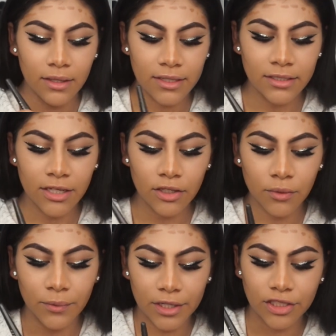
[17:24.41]
this is a
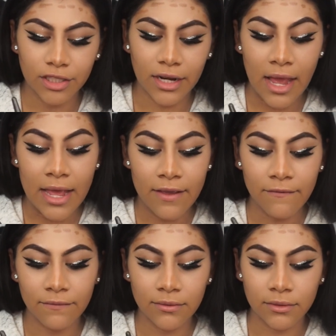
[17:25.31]
new brush that I